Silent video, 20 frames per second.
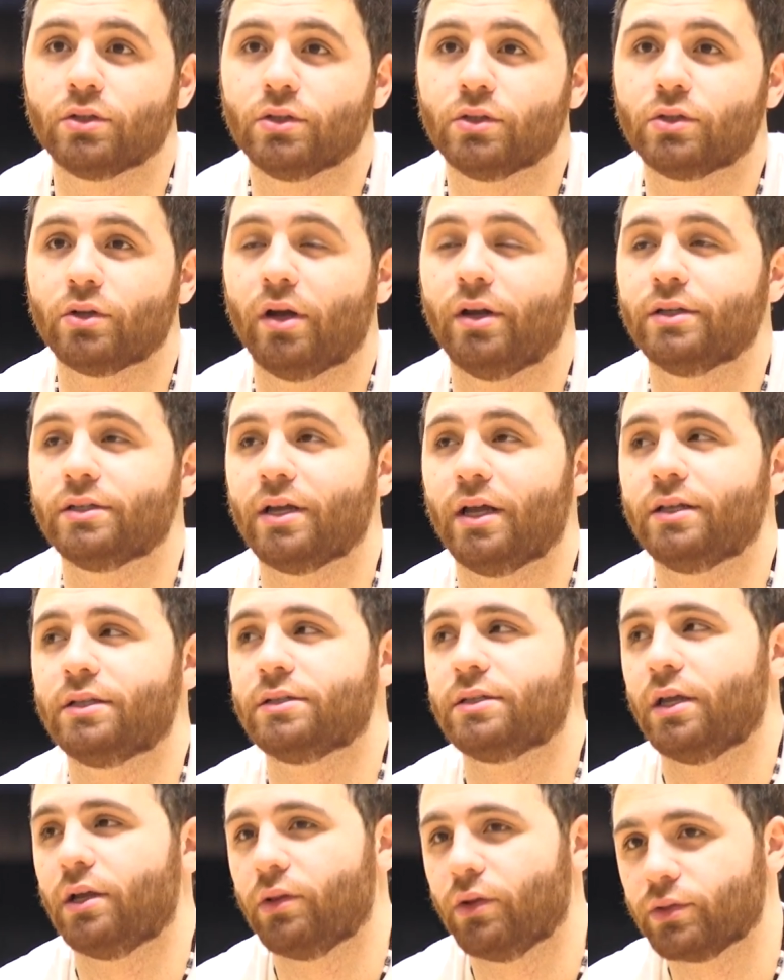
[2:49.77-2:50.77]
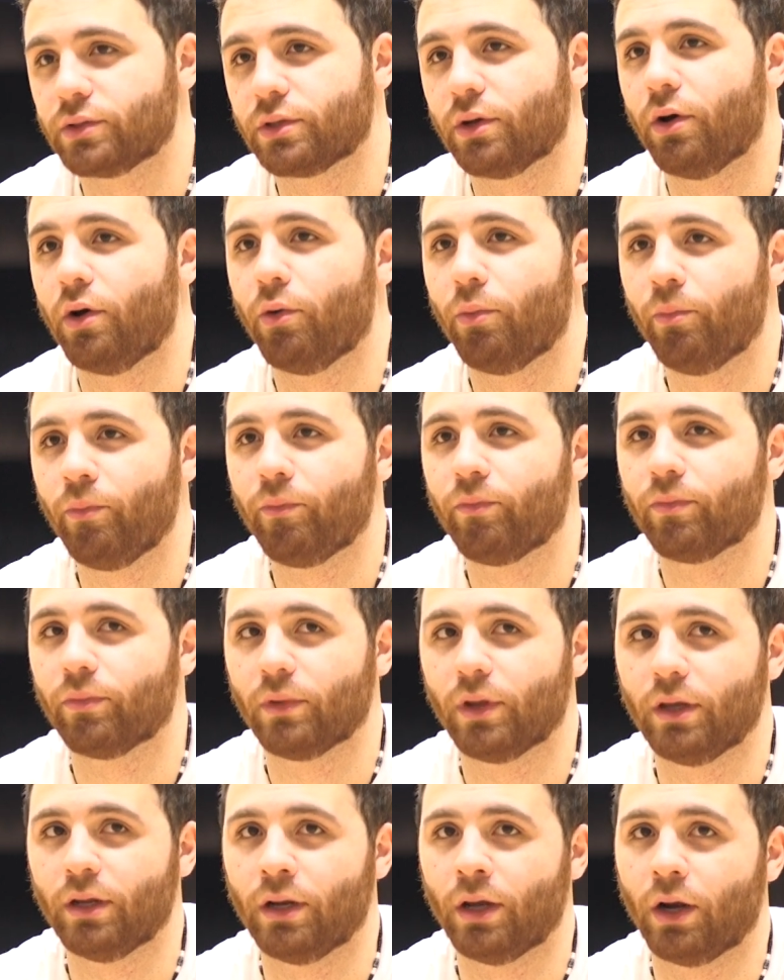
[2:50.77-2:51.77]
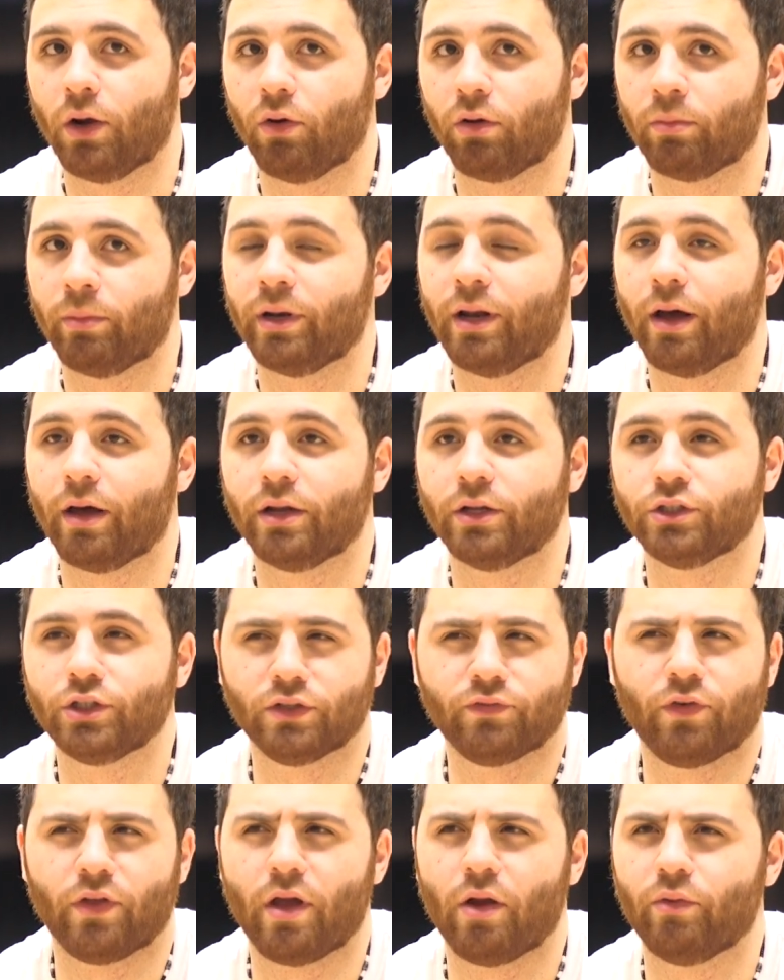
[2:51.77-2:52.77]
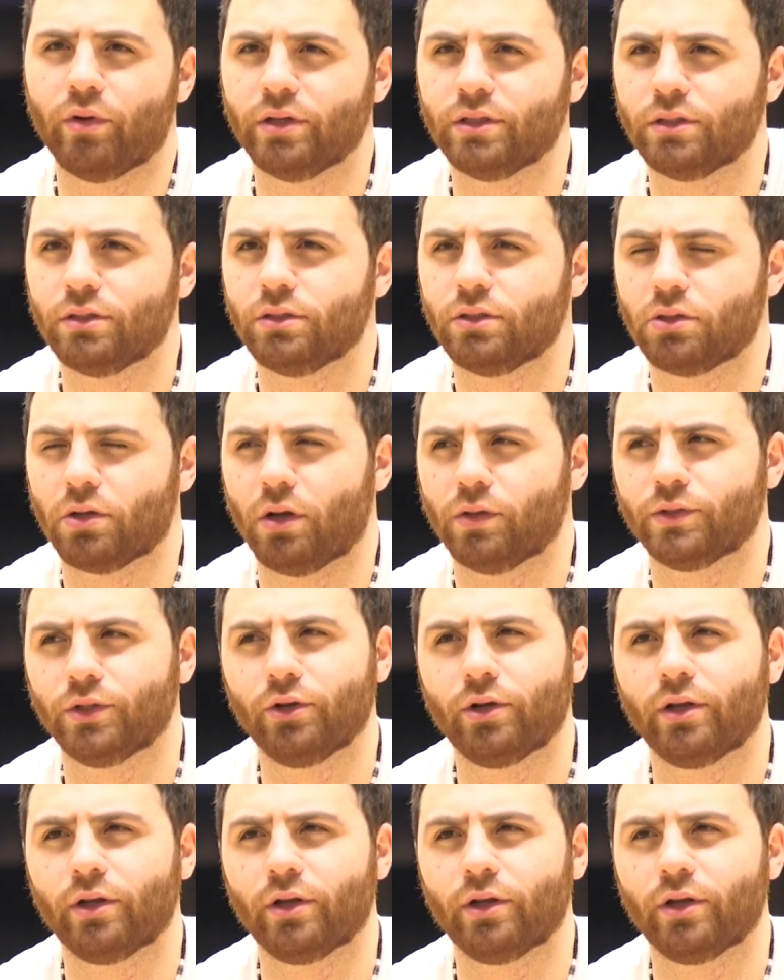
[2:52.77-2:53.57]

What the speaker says: So I decided to stay close to home and go to Madonna just for that reason. So I